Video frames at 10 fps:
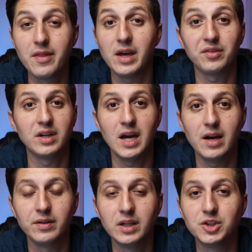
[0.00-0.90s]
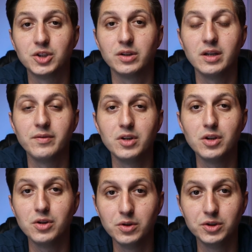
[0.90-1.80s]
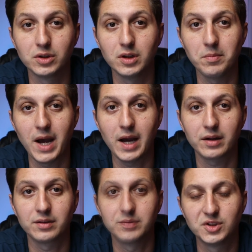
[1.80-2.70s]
that's going to have an even huger impact.